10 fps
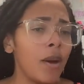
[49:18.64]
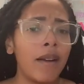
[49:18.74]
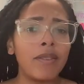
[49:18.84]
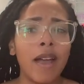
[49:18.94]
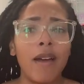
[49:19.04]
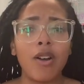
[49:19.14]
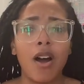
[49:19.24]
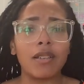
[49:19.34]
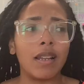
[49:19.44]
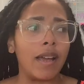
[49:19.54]
you have to have
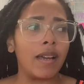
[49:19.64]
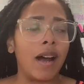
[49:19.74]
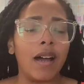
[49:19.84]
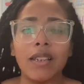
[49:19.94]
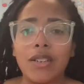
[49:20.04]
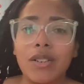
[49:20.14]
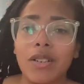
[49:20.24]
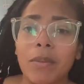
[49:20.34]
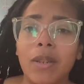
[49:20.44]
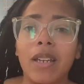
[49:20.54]
gone to like college or
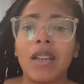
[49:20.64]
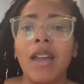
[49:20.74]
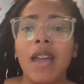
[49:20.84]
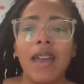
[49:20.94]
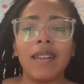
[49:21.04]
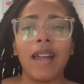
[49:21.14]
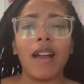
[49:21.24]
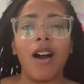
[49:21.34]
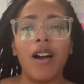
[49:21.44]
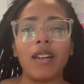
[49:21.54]
something. It's
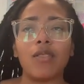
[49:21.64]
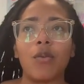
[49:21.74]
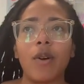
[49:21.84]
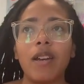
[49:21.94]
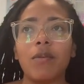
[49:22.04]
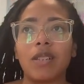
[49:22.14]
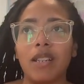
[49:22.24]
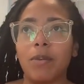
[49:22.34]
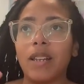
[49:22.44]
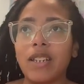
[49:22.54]
like all these random
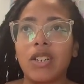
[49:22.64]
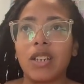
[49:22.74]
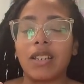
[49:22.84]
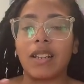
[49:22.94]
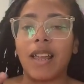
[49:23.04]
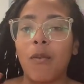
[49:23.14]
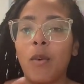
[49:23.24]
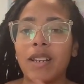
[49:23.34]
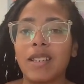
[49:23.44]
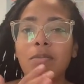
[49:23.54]
stipulations.
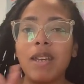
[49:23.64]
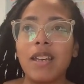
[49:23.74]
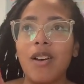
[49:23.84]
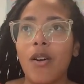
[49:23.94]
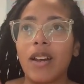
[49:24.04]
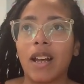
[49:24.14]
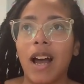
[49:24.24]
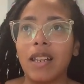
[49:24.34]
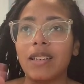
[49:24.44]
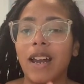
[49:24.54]
Like, what does me going to
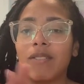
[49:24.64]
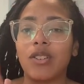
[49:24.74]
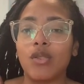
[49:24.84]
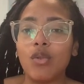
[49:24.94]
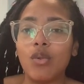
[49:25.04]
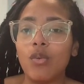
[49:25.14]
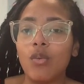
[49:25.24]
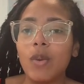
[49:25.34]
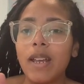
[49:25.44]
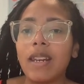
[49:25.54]
college have to do
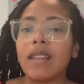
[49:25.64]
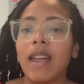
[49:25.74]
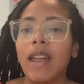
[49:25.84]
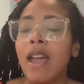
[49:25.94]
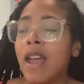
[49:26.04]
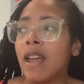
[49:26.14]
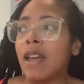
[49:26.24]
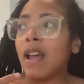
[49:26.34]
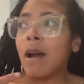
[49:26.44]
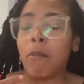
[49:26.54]
with anything?
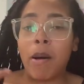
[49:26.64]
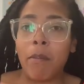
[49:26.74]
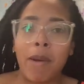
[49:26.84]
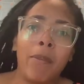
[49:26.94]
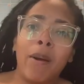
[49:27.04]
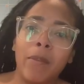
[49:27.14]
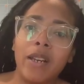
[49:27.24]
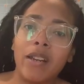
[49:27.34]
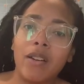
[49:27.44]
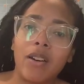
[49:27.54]
My, my
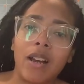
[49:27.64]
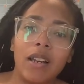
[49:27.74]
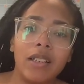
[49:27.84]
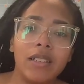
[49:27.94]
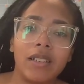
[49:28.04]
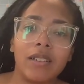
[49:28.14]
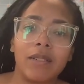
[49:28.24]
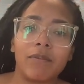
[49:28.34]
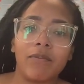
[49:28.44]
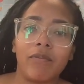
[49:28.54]
mama didn't go to college.
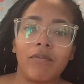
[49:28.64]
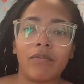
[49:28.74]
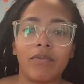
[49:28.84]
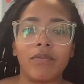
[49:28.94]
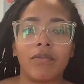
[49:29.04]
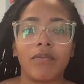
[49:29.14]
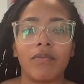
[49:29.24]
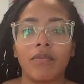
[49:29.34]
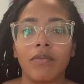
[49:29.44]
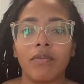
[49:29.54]

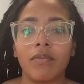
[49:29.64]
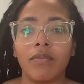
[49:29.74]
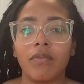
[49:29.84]
Statistically, the child